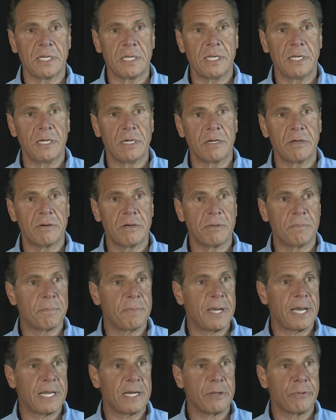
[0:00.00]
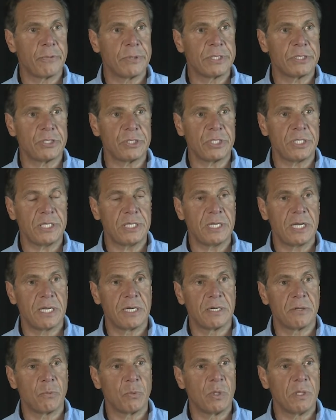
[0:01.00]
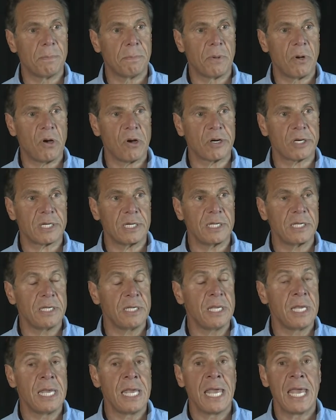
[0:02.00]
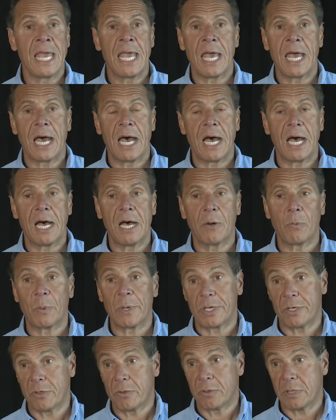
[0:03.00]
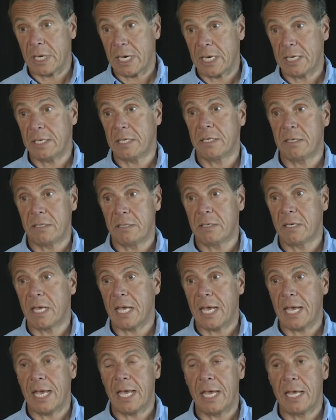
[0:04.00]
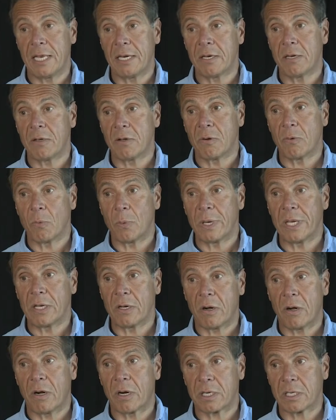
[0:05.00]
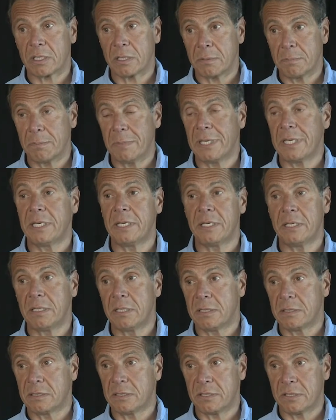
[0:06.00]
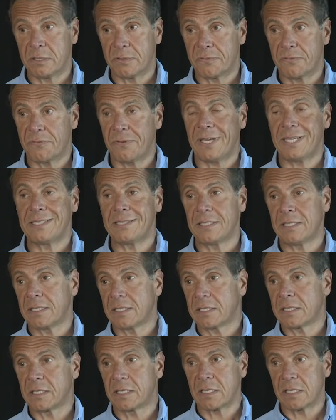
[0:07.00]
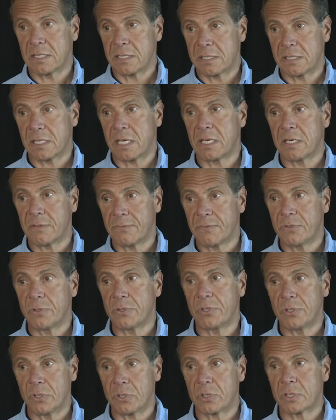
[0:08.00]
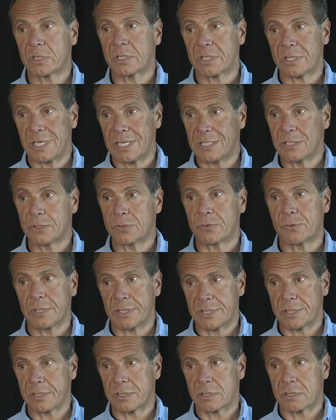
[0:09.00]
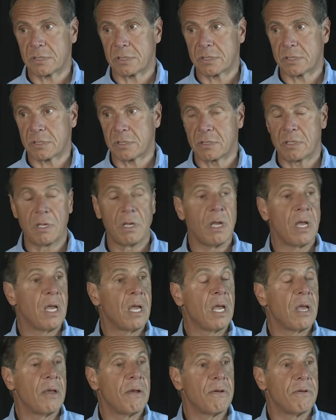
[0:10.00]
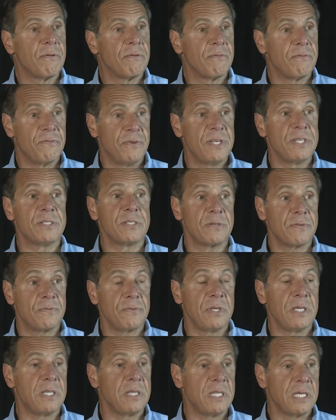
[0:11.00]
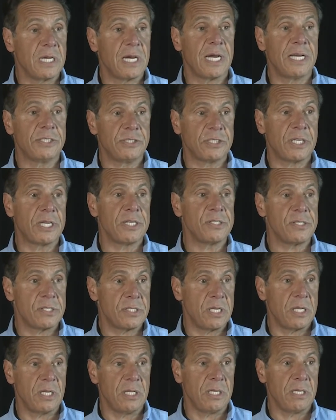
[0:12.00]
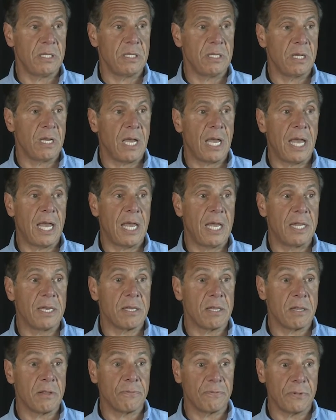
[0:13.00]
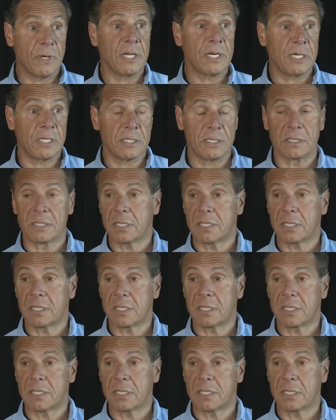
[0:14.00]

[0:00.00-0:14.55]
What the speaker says: here, and Patty Ritchie and Will Barkley. We're united, and we are committed to defending the state of New York's interests vis-a-vis the IJC and the flooding.